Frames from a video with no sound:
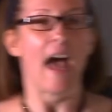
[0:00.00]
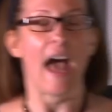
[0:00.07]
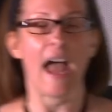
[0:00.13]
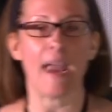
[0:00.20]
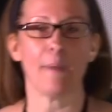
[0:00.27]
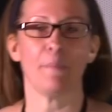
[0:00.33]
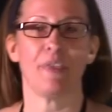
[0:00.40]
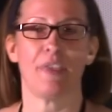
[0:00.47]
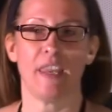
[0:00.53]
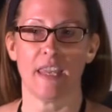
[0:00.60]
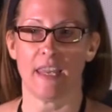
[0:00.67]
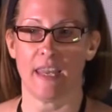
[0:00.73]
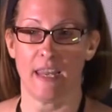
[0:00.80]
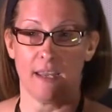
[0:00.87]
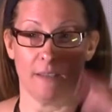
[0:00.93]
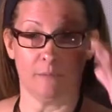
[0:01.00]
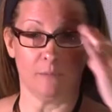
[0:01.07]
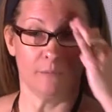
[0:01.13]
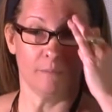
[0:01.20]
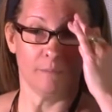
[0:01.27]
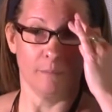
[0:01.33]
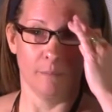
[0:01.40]
I'm thinking
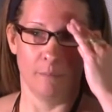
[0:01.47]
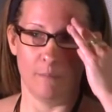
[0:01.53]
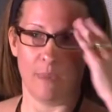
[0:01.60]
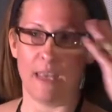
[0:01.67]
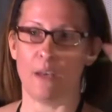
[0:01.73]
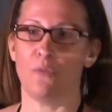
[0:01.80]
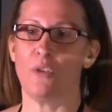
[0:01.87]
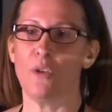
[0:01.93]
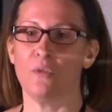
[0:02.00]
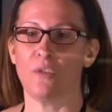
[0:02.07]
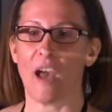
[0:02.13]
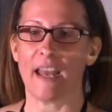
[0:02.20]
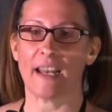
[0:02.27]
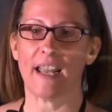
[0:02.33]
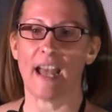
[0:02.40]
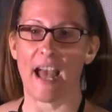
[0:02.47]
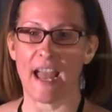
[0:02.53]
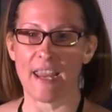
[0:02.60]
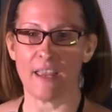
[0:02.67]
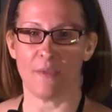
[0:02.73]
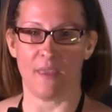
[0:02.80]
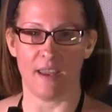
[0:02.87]
that if you've got a guy
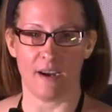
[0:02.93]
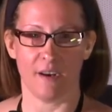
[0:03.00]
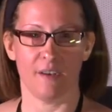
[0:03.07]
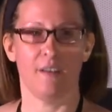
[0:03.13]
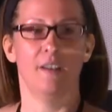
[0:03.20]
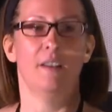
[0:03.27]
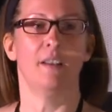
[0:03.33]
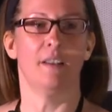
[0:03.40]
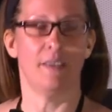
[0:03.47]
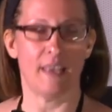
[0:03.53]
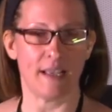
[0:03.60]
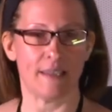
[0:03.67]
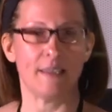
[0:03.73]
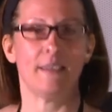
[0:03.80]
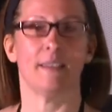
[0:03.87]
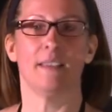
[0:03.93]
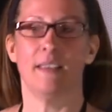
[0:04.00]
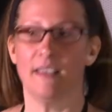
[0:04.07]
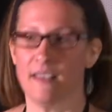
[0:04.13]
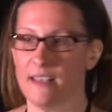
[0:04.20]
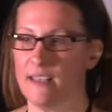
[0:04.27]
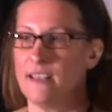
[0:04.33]
in there that's
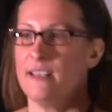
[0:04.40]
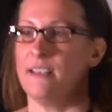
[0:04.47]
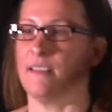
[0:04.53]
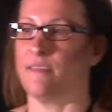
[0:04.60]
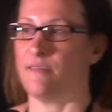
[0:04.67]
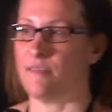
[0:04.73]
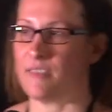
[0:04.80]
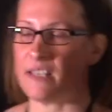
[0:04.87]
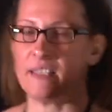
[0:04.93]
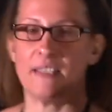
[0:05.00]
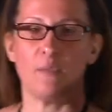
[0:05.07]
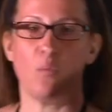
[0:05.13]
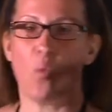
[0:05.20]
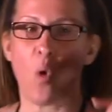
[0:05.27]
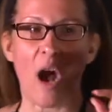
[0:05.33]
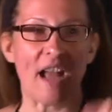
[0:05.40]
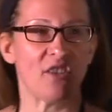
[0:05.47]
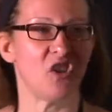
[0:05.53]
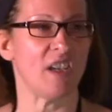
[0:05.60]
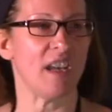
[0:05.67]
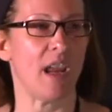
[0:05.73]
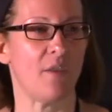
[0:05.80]

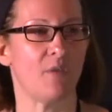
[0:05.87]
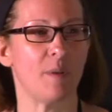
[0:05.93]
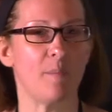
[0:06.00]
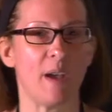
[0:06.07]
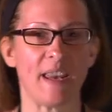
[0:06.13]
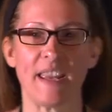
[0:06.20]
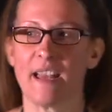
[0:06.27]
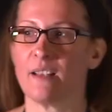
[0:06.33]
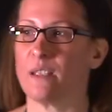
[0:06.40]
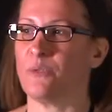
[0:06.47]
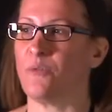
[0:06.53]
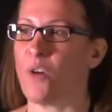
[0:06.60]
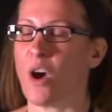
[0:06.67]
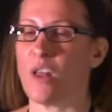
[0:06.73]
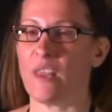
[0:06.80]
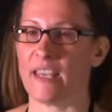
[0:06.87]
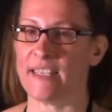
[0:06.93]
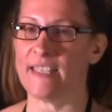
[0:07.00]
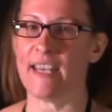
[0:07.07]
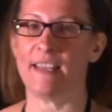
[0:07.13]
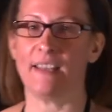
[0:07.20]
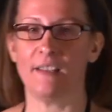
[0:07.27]
watching everybody else fall like
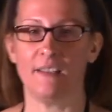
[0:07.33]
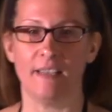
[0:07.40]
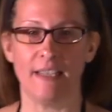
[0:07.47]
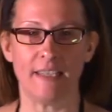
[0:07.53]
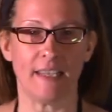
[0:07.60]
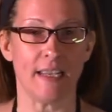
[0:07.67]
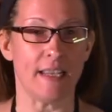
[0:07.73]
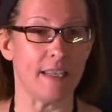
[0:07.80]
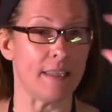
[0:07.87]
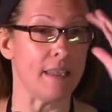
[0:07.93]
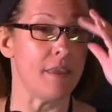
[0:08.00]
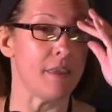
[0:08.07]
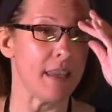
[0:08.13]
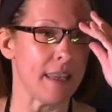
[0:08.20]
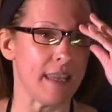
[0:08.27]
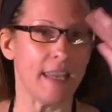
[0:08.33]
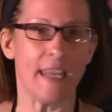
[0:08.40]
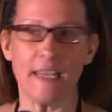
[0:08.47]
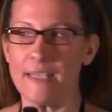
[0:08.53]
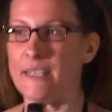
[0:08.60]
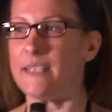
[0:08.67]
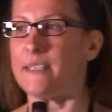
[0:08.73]
10 little Indians and thinking
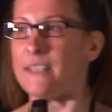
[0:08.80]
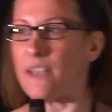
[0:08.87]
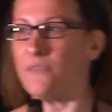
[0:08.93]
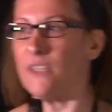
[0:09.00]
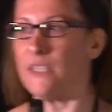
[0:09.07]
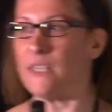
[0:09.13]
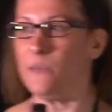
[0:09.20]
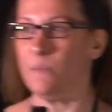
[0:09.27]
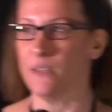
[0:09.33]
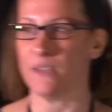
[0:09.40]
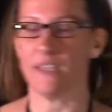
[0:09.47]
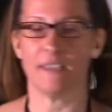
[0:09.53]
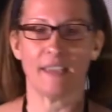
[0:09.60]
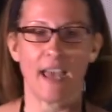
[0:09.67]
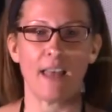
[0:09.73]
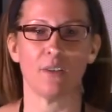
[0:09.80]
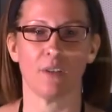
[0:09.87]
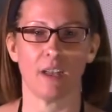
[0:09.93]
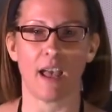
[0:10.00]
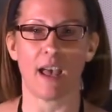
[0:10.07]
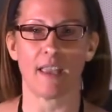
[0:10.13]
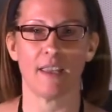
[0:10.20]
he's the $17 million
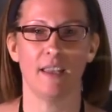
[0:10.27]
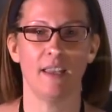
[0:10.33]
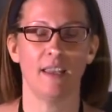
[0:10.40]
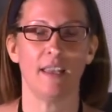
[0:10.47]
guy,